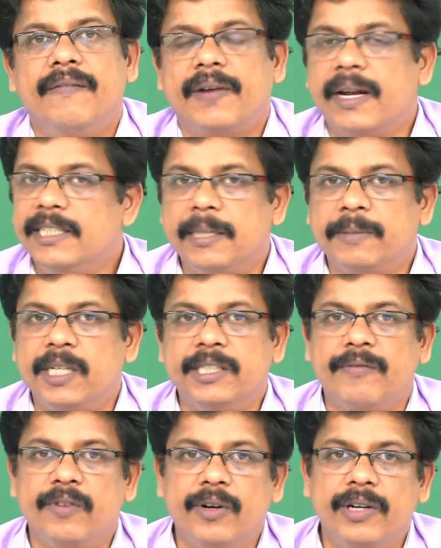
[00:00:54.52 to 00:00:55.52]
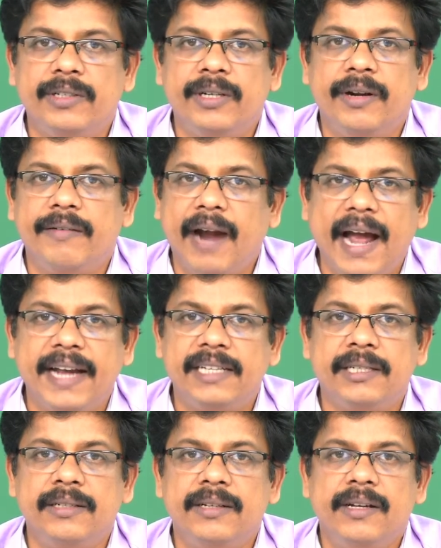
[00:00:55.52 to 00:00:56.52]
conceptions of good,
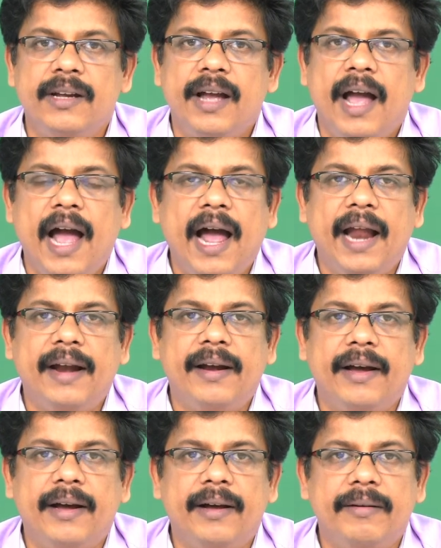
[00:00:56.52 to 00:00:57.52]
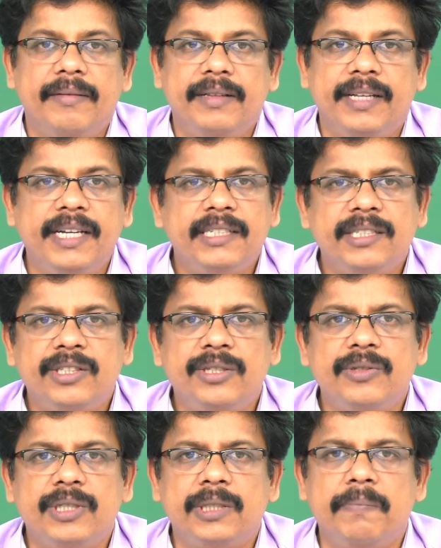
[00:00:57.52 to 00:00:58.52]
right, and these
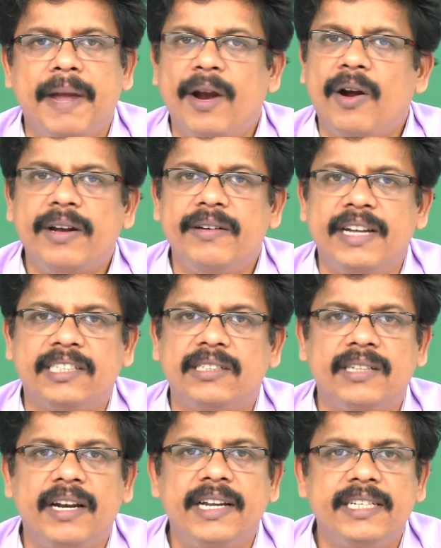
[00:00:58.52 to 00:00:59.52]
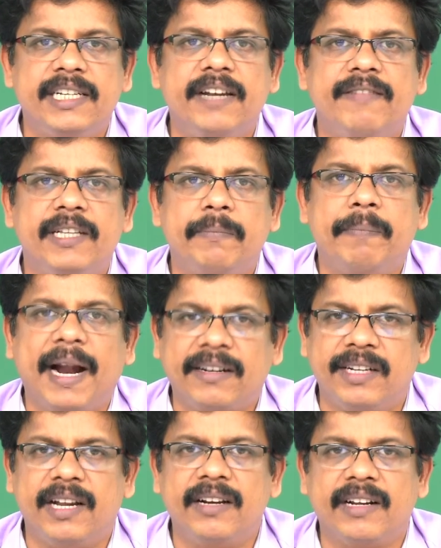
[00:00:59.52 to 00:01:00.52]
issues may not necessarily deal with practical